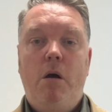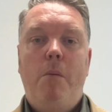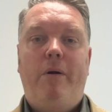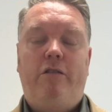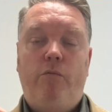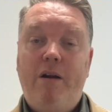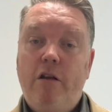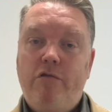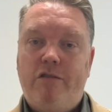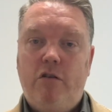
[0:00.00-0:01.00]
but it's a really
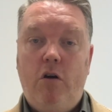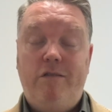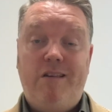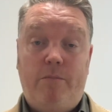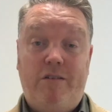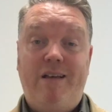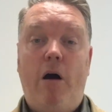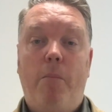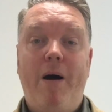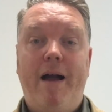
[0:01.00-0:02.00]
interesting concept to start
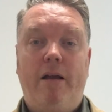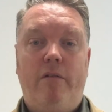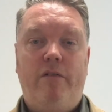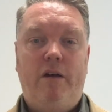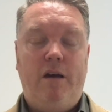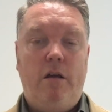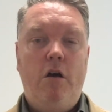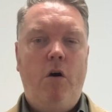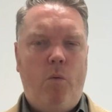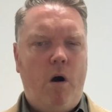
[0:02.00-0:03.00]
unpacking and thinking,
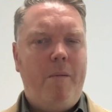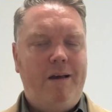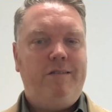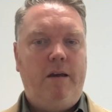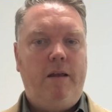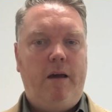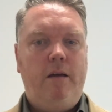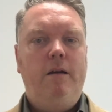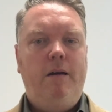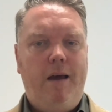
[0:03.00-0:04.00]
what am I seeing here?
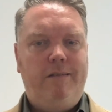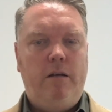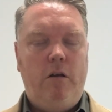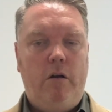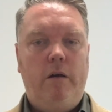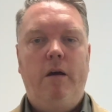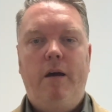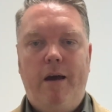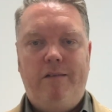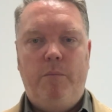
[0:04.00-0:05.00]
Is it learning?
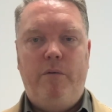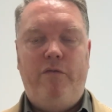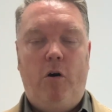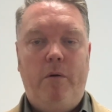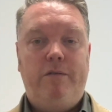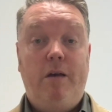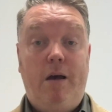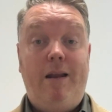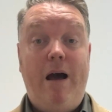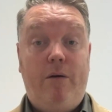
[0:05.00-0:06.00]
Is it performance?
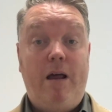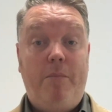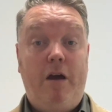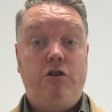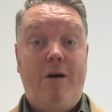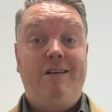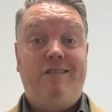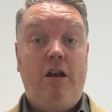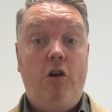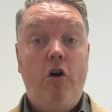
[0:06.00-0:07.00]
And how can I make sure I
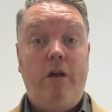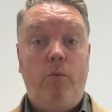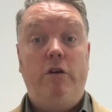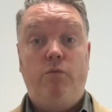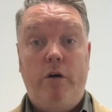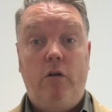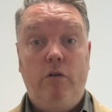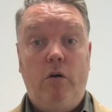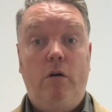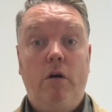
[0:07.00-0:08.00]
see learning, which we all
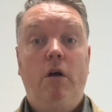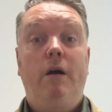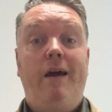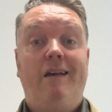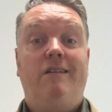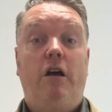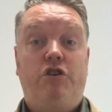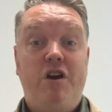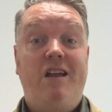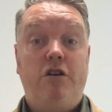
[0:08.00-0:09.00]
know is a
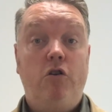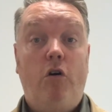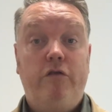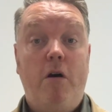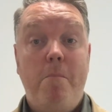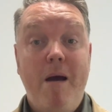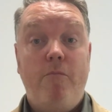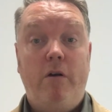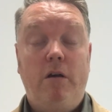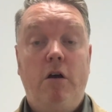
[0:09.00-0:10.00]
change in long-term
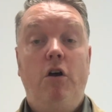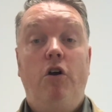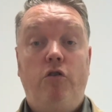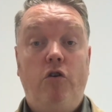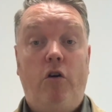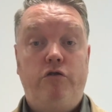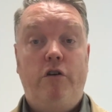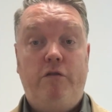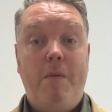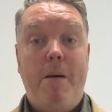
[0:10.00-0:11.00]
memory, not
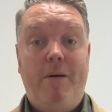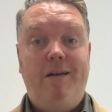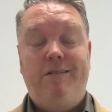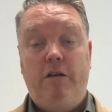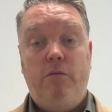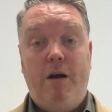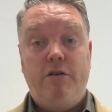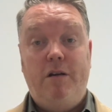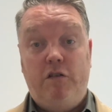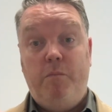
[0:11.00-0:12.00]
just my ability to
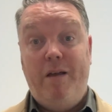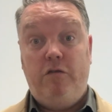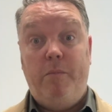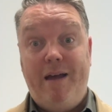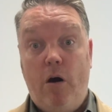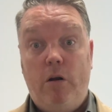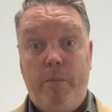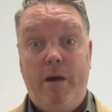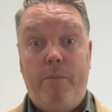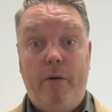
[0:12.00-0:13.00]
actually spit something out on a
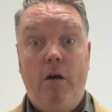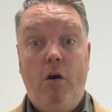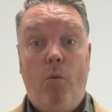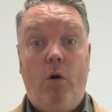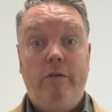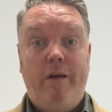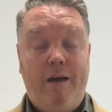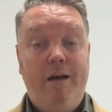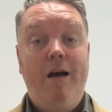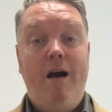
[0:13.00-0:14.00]
paper one
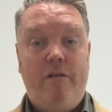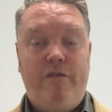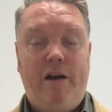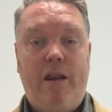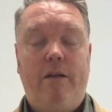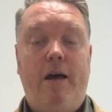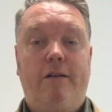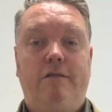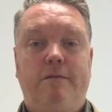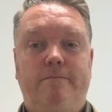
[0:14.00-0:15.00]
day and forget it the next.